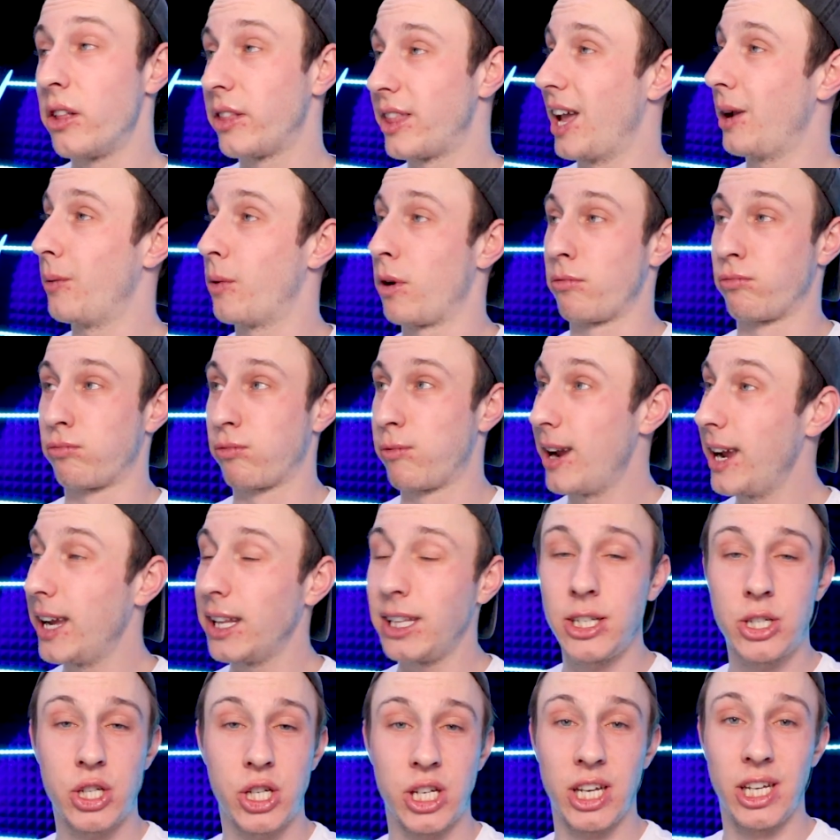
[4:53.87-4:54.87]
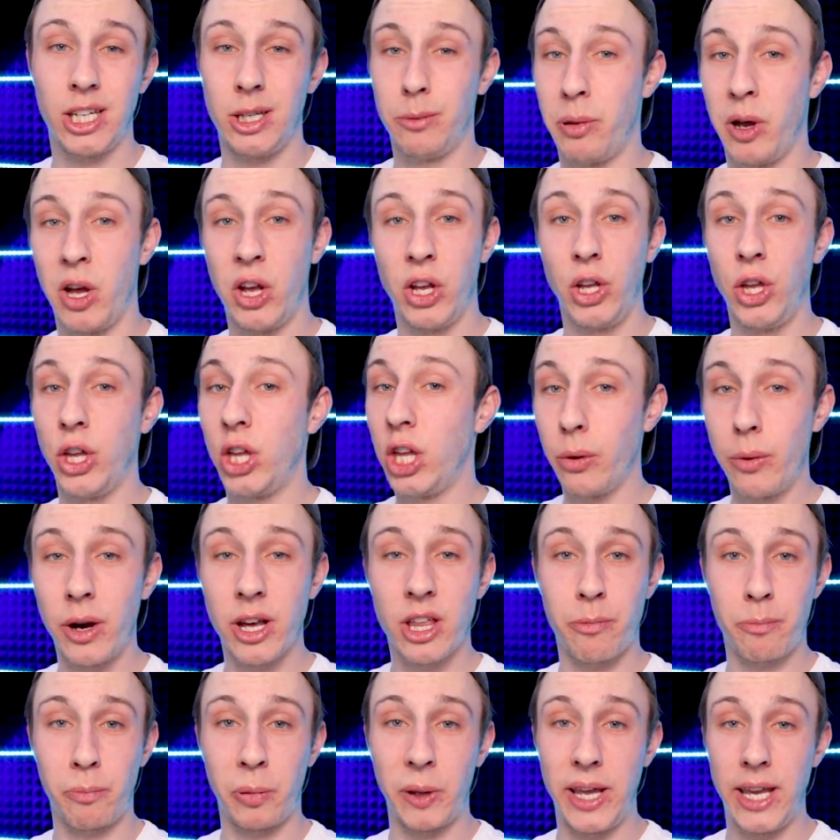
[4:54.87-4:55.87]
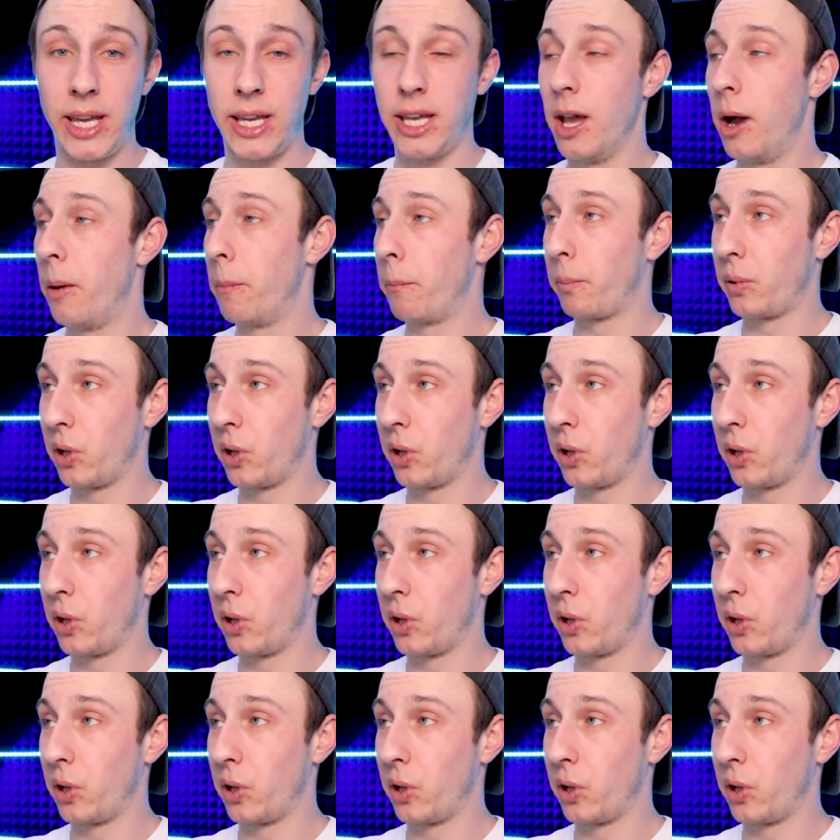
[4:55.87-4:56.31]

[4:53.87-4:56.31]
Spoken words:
They were really cheap, USB,